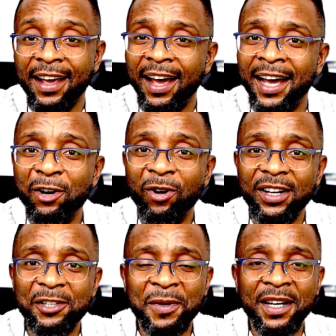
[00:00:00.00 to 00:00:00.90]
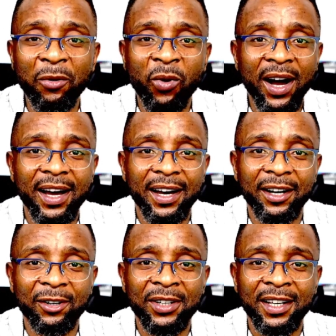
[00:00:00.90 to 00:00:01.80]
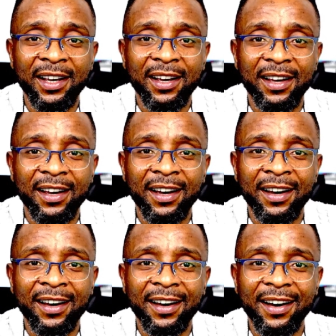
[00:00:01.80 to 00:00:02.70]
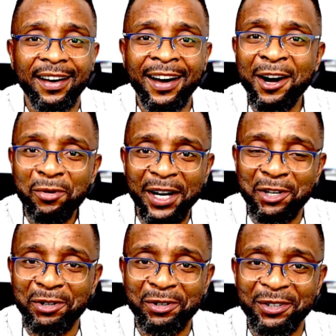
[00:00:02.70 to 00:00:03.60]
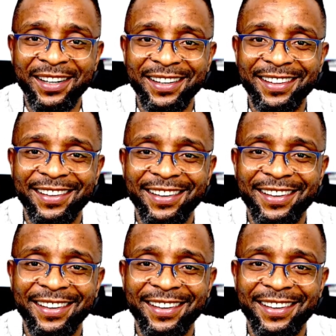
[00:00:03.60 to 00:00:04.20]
No, it's been a while. How are you?